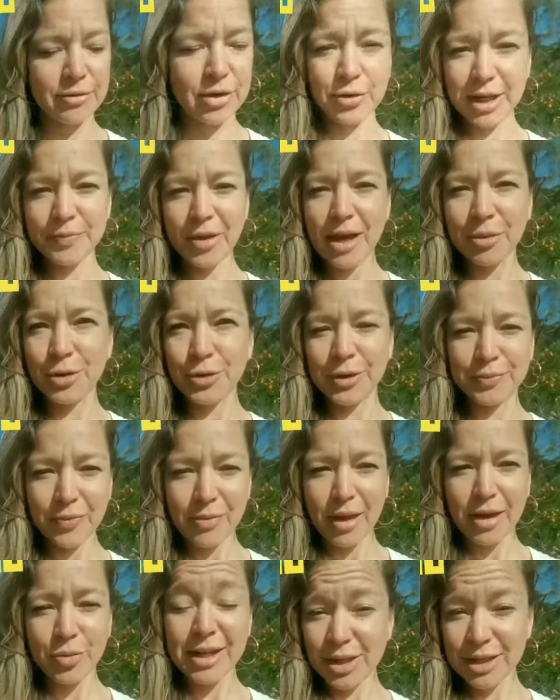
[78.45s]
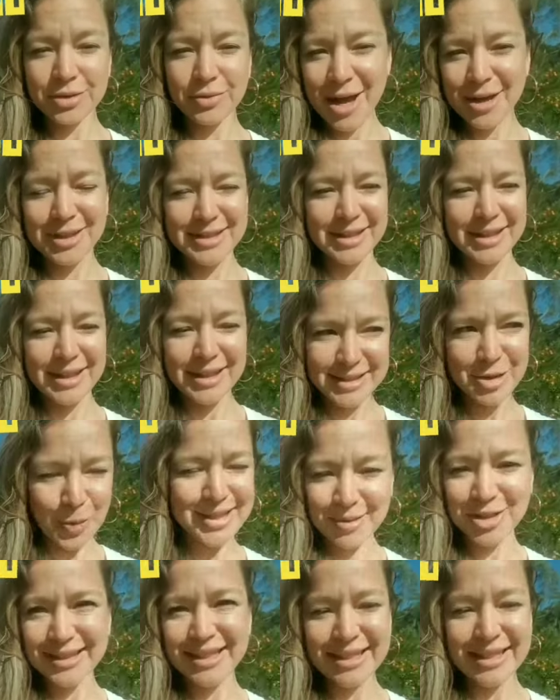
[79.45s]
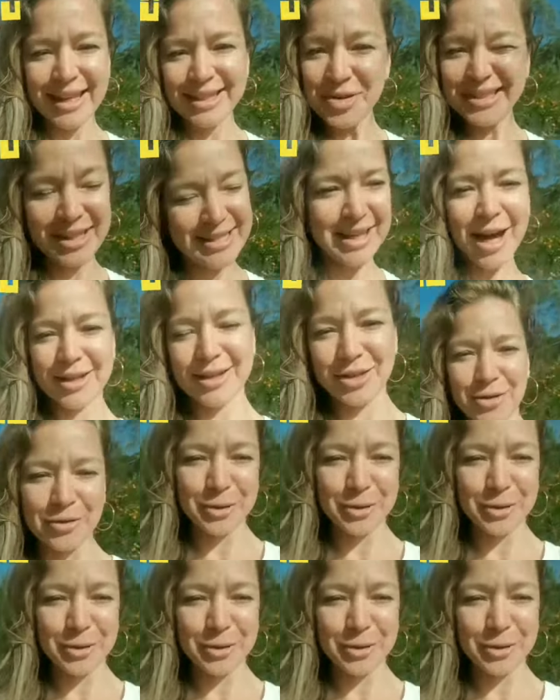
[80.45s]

everything you had known about your cycle?